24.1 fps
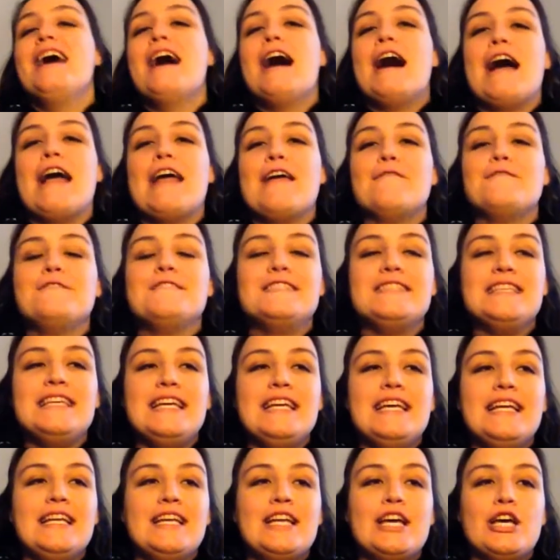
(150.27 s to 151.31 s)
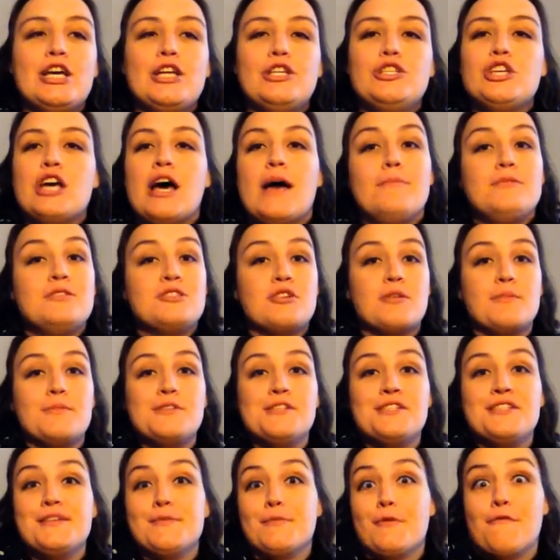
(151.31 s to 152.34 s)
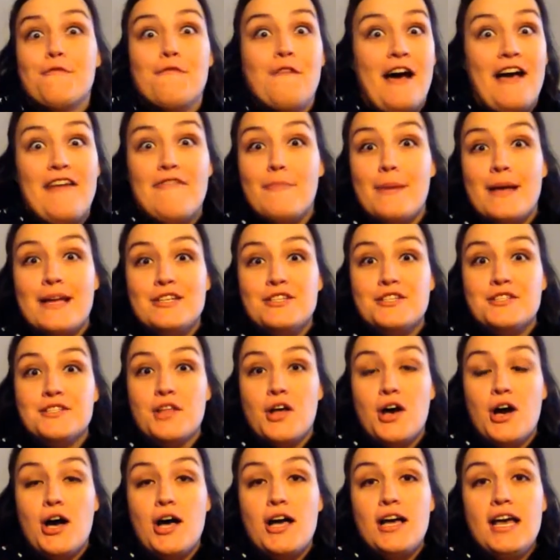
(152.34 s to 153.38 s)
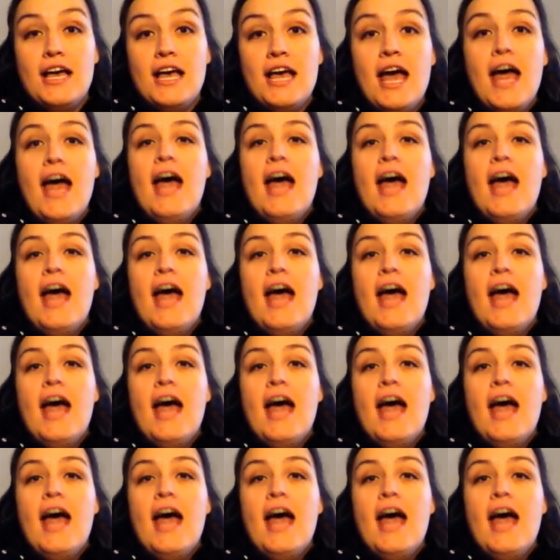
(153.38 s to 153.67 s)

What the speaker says: I have seen job descriptions that were 5 pages long.